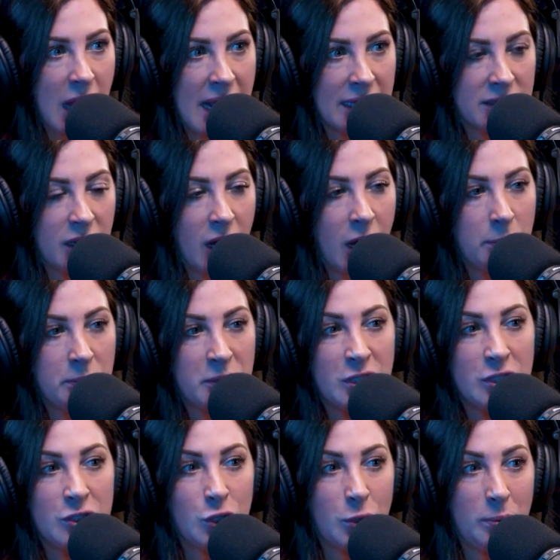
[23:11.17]
glass
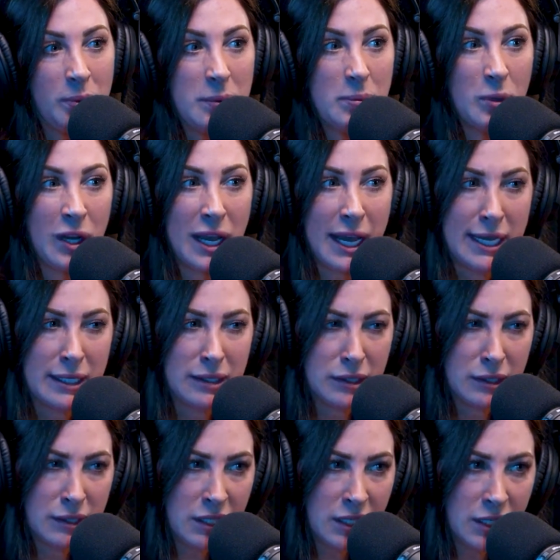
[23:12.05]
options so people
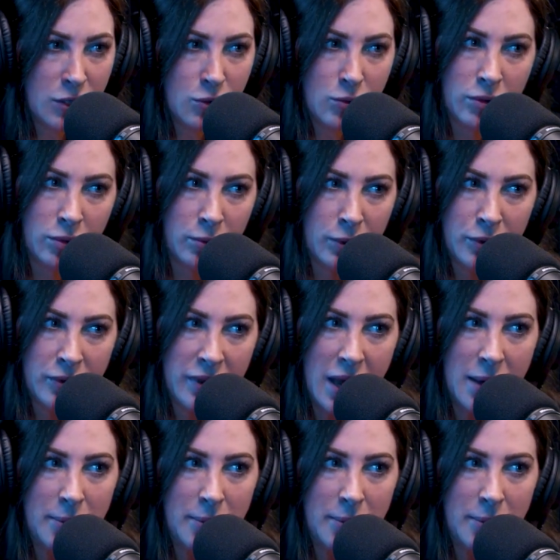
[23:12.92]
can't see you through